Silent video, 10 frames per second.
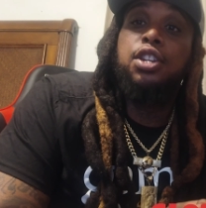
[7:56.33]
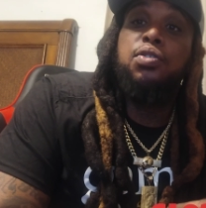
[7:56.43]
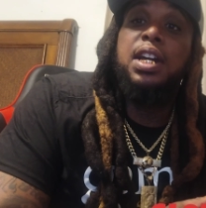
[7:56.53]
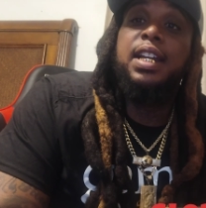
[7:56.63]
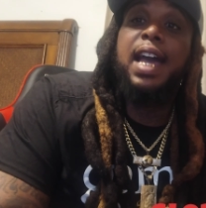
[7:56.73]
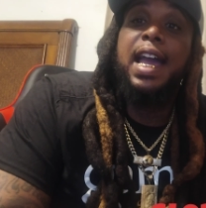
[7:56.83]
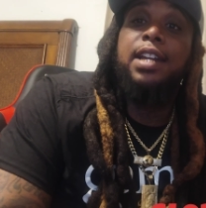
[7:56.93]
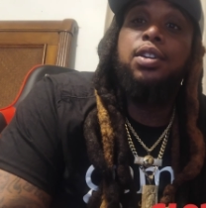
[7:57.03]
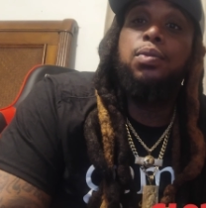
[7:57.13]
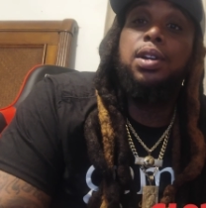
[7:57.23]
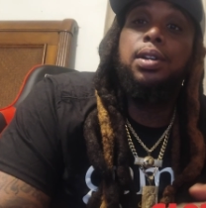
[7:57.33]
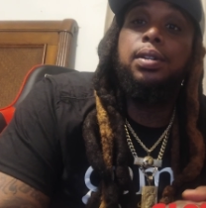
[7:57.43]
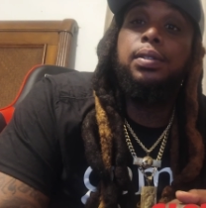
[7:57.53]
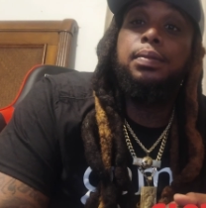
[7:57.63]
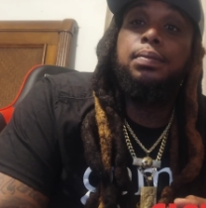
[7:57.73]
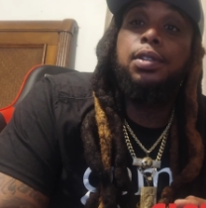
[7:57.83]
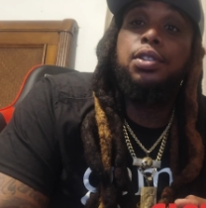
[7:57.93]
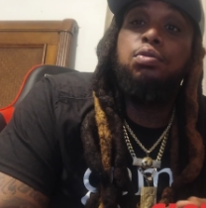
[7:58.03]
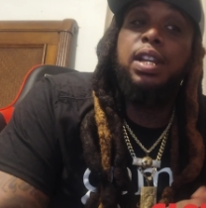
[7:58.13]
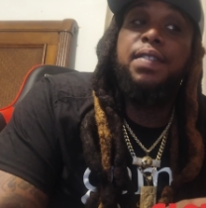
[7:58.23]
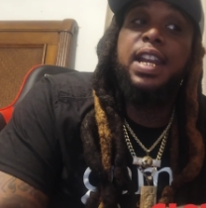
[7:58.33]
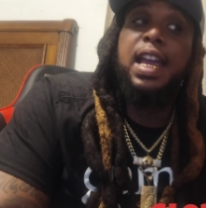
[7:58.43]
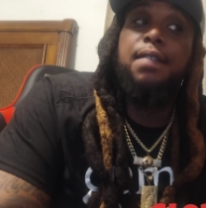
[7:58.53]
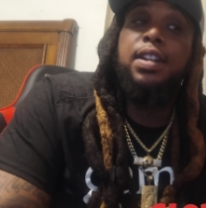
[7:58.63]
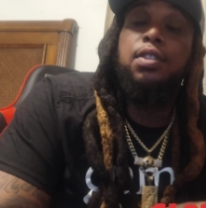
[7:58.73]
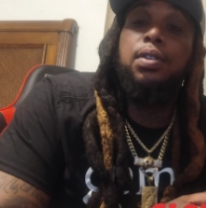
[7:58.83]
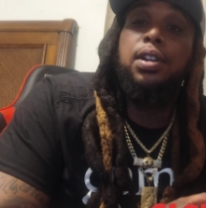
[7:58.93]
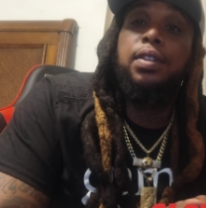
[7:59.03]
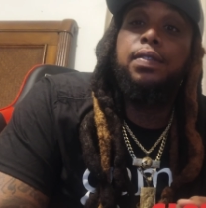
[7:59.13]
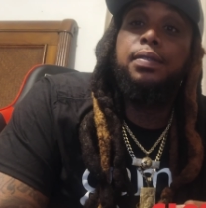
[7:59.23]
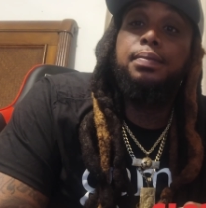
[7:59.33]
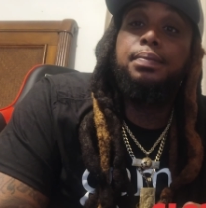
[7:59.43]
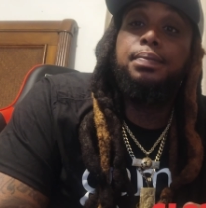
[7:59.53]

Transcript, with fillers: You done gained the world. You live in heaven on earth.